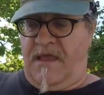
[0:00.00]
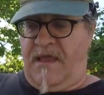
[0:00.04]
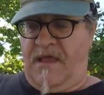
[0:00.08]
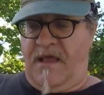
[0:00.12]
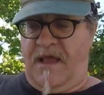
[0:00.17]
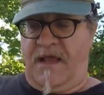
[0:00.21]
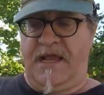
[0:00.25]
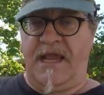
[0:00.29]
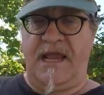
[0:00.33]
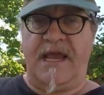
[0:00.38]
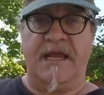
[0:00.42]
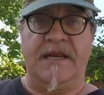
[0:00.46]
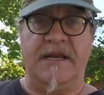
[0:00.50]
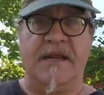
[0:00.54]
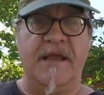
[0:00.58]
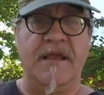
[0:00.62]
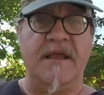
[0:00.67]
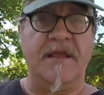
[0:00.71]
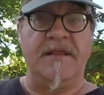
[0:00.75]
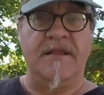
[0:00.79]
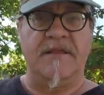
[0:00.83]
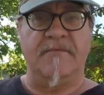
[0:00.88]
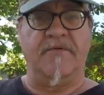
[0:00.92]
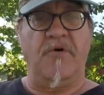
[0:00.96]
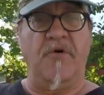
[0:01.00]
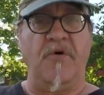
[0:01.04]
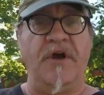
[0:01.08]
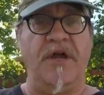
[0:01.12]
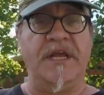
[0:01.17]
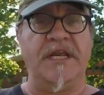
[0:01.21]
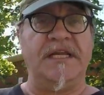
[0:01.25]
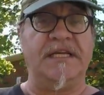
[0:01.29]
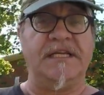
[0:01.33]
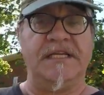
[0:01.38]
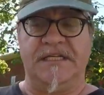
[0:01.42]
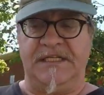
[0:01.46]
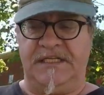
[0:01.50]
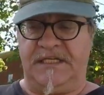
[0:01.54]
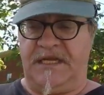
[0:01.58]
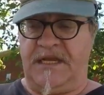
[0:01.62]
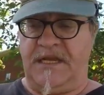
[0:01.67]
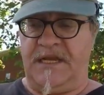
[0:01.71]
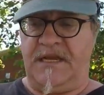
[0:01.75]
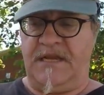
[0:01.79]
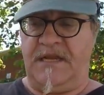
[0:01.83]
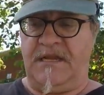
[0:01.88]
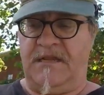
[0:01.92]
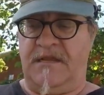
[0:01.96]
again, the point is,
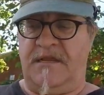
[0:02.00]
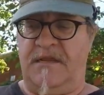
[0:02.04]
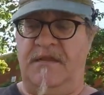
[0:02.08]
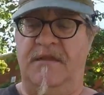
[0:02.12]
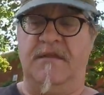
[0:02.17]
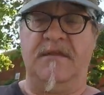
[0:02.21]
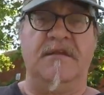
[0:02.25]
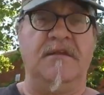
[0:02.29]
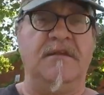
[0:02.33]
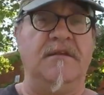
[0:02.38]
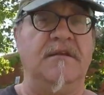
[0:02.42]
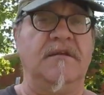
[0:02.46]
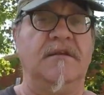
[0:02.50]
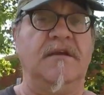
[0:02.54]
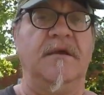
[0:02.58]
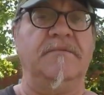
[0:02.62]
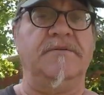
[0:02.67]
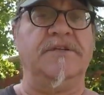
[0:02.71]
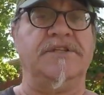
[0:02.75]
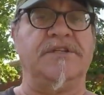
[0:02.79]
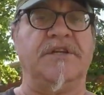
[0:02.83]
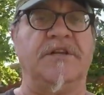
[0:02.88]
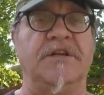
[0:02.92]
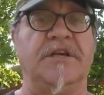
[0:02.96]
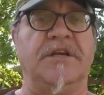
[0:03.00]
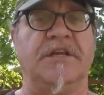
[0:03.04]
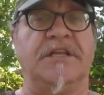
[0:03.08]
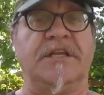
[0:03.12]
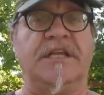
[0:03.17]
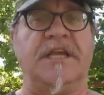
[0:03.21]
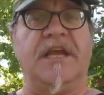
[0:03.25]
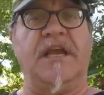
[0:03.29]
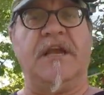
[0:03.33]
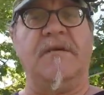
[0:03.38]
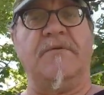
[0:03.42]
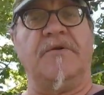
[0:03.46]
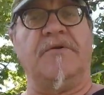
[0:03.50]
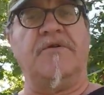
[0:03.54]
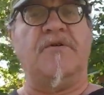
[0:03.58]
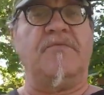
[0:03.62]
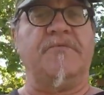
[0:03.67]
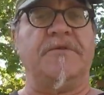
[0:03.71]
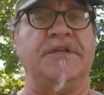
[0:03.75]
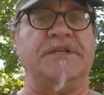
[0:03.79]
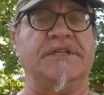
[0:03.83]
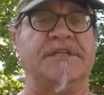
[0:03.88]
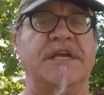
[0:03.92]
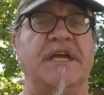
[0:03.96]
I'm just gonna look at the camera and hope
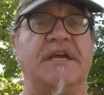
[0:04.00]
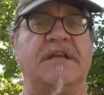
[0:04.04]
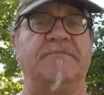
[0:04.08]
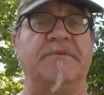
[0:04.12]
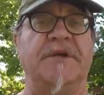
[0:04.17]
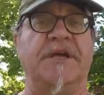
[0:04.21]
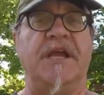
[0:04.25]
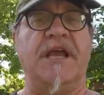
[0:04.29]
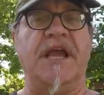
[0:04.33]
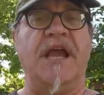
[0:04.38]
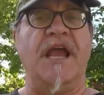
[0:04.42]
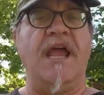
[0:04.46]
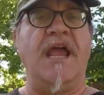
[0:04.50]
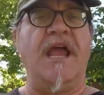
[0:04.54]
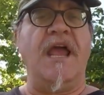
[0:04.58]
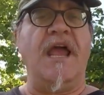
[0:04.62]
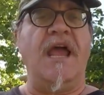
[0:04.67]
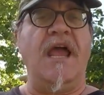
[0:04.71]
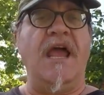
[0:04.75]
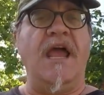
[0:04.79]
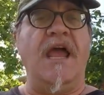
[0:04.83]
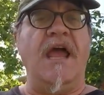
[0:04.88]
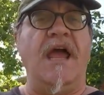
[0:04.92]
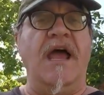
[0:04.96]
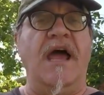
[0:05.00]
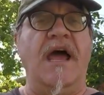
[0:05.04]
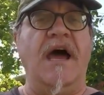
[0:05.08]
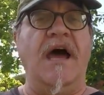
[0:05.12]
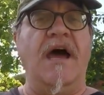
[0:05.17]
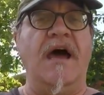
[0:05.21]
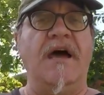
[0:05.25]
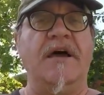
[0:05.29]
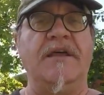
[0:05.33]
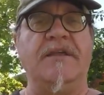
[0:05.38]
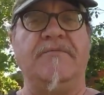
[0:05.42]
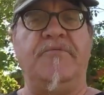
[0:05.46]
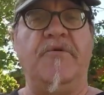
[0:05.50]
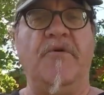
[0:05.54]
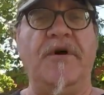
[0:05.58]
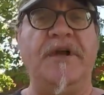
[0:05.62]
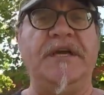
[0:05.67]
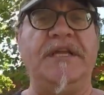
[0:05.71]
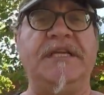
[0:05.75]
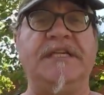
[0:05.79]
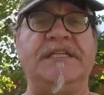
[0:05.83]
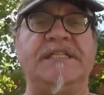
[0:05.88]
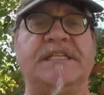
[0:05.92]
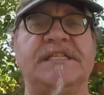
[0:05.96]
this gets me. The
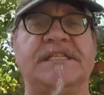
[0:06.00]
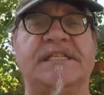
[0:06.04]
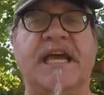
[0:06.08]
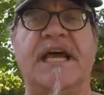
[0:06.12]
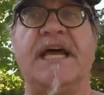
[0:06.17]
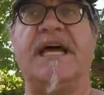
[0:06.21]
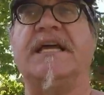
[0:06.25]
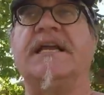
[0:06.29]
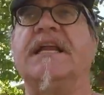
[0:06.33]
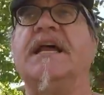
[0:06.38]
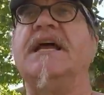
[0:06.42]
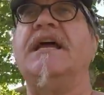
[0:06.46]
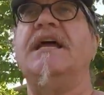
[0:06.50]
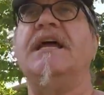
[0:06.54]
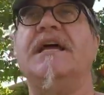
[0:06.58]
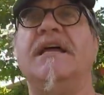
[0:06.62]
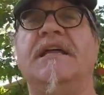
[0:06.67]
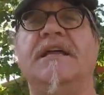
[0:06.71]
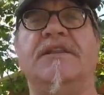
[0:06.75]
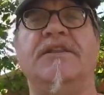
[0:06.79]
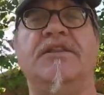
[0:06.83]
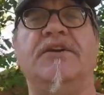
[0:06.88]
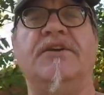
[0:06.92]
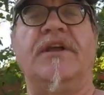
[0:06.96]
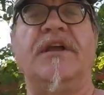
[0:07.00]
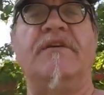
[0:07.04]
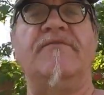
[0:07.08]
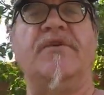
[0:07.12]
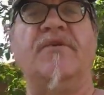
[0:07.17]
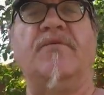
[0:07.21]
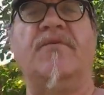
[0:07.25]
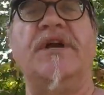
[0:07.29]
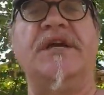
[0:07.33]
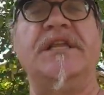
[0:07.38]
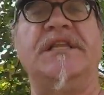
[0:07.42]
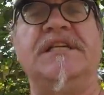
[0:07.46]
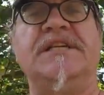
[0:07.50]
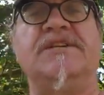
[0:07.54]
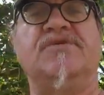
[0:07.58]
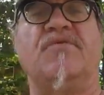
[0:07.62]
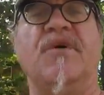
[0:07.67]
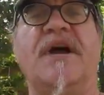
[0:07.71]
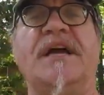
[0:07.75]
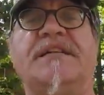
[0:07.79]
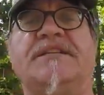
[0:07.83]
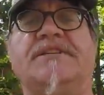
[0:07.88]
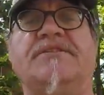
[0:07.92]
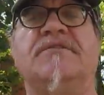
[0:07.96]
point is that they're giving away these
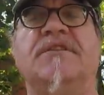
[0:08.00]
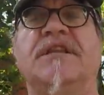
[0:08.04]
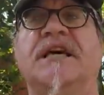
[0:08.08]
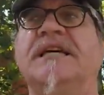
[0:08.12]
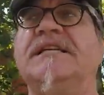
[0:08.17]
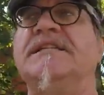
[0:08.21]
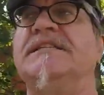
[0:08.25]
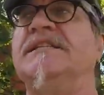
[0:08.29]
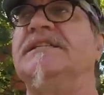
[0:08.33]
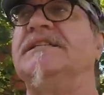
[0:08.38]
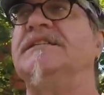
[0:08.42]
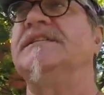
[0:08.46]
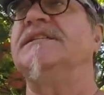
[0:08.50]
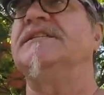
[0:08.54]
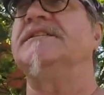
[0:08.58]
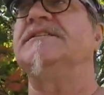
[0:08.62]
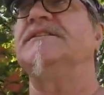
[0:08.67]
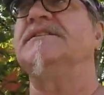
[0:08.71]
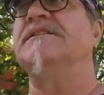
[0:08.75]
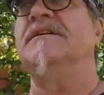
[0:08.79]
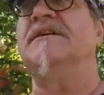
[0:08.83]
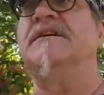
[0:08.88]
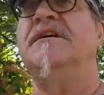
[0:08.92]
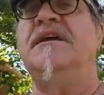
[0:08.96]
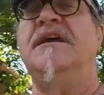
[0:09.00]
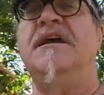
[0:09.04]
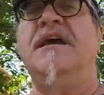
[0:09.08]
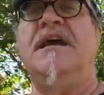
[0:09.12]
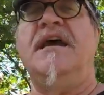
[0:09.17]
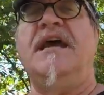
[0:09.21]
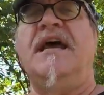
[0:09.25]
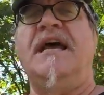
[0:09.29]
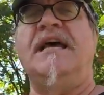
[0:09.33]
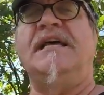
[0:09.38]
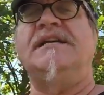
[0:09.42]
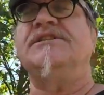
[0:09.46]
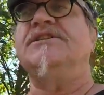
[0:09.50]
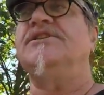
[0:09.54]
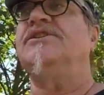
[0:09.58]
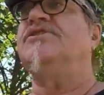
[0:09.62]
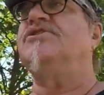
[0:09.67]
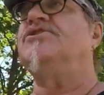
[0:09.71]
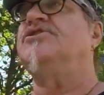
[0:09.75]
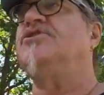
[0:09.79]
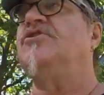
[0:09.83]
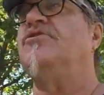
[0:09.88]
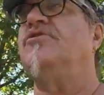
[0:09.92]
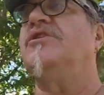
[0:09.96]
rental licenses as an
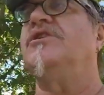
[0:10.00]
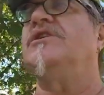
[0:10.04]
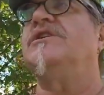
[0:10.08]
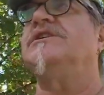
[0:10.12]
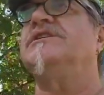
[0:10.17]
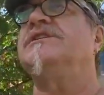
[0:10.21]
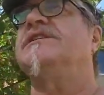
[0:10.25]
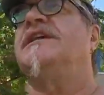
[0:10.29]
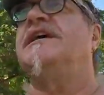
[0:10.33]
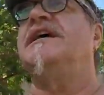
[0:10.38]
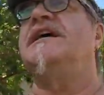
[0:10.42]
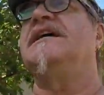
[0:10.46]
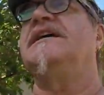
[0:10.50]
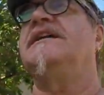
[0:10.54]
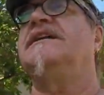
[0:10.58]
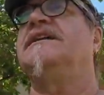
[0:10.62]
assurance that